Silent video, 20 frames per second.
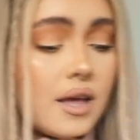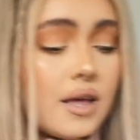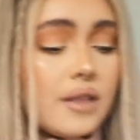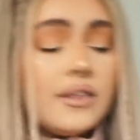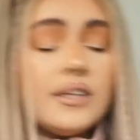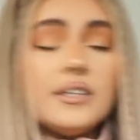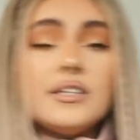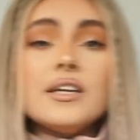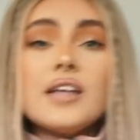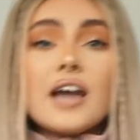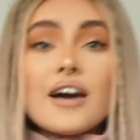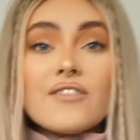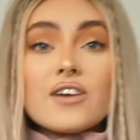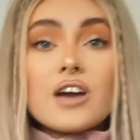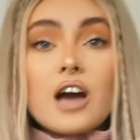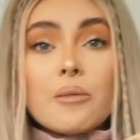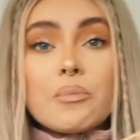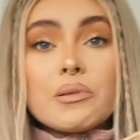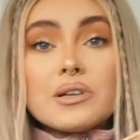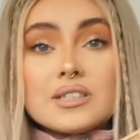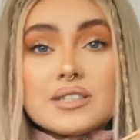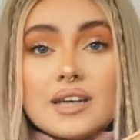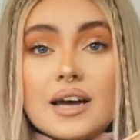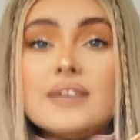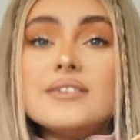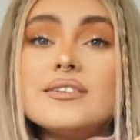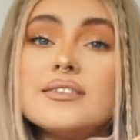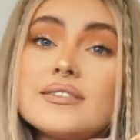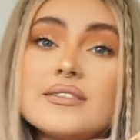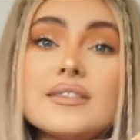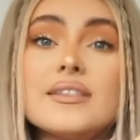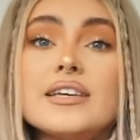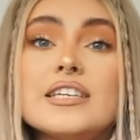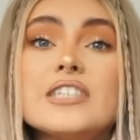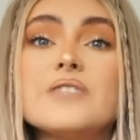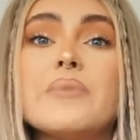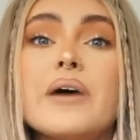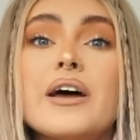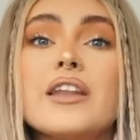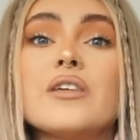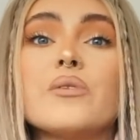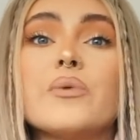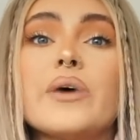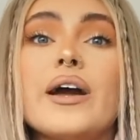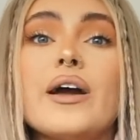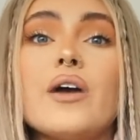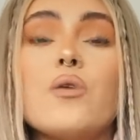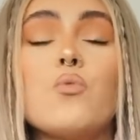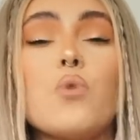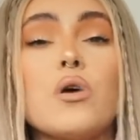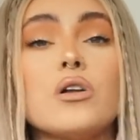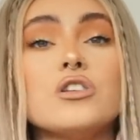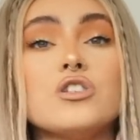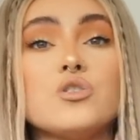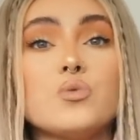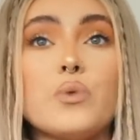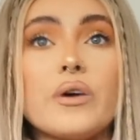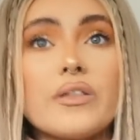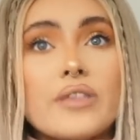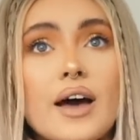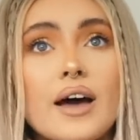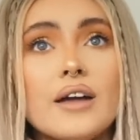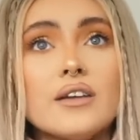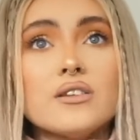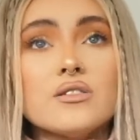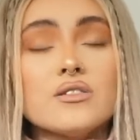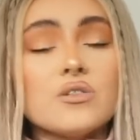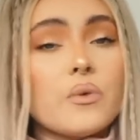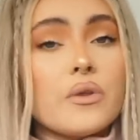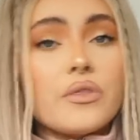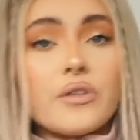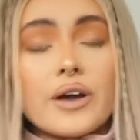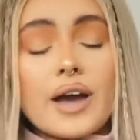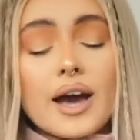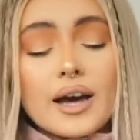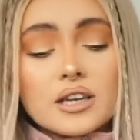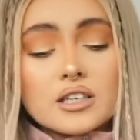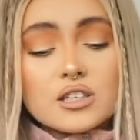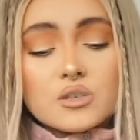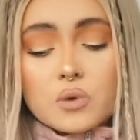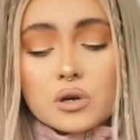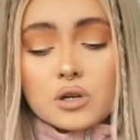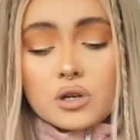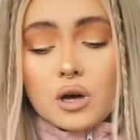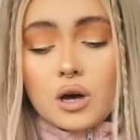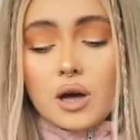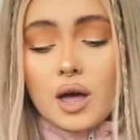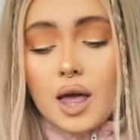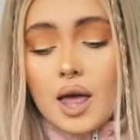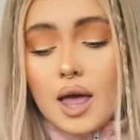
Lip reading: They did have a couple of sizes in these, by the way, ones with handles and without handles and whatnot.